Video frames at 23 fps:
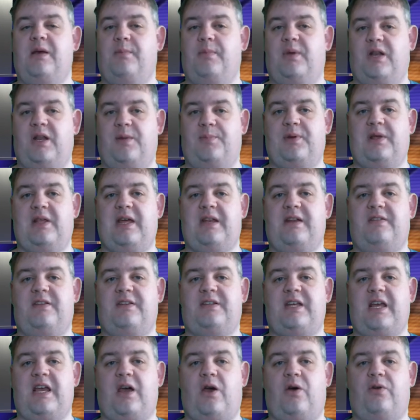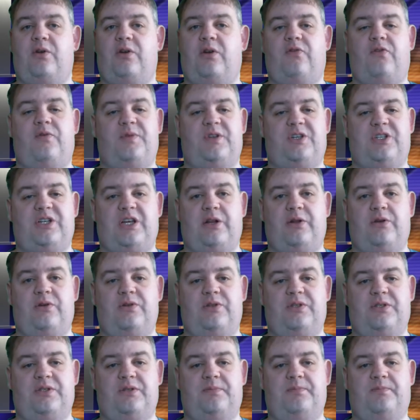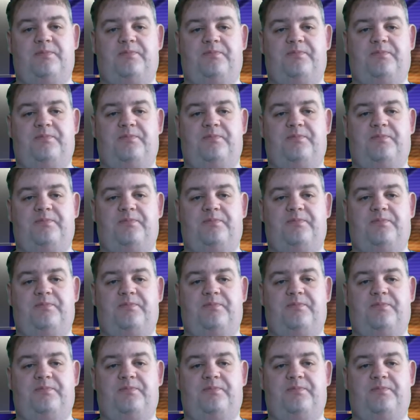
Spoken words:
manipulating the town from the shadows.